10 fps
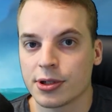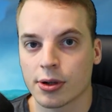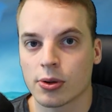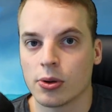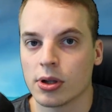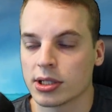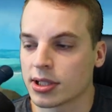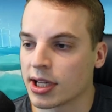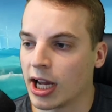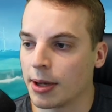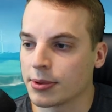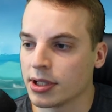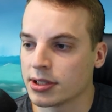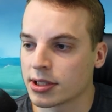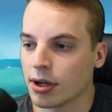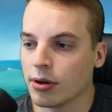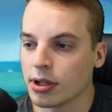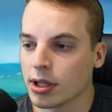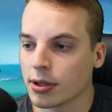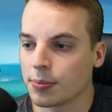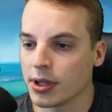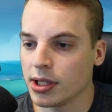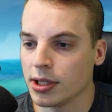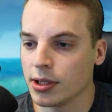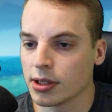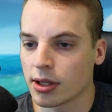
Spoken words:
your goal as a captain is going to be